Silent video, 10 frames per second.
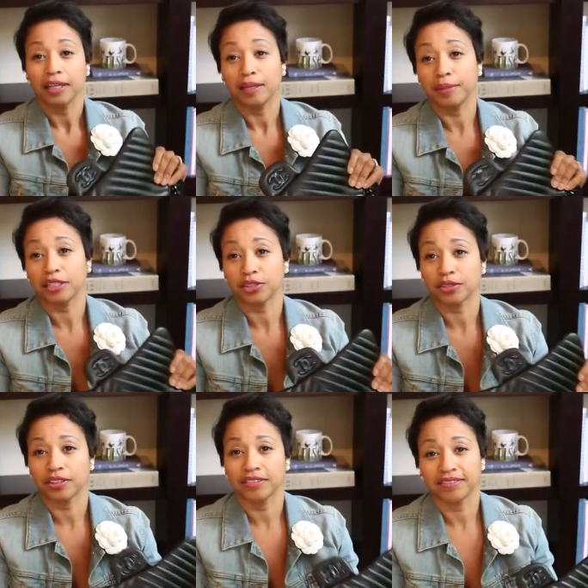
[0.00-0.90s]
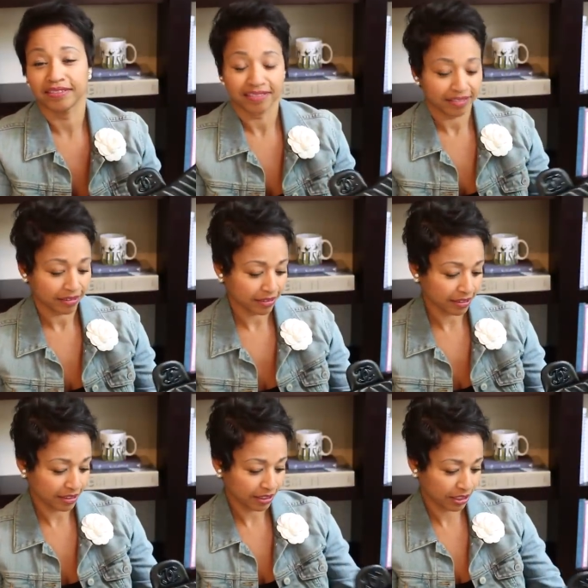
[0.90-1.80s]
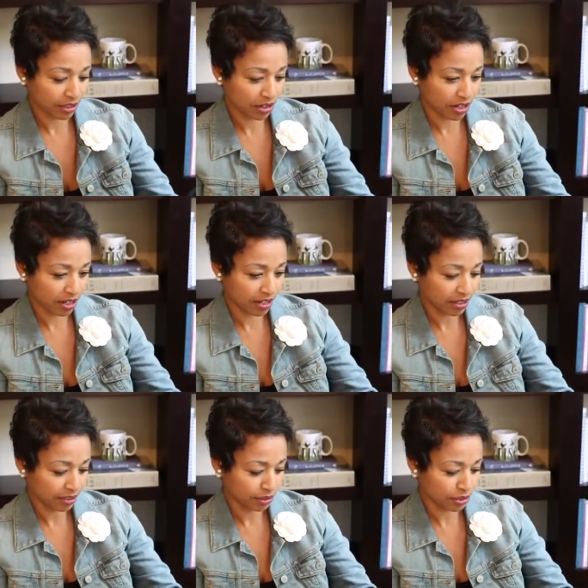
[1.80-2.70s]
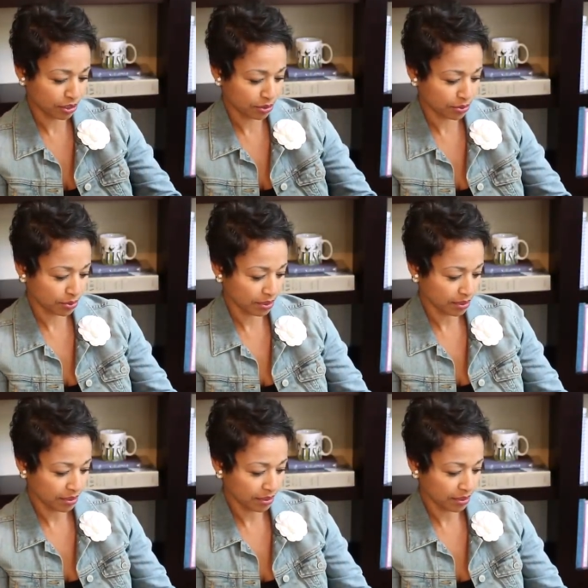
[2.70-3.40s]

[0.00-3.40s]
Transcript: and make sure there are no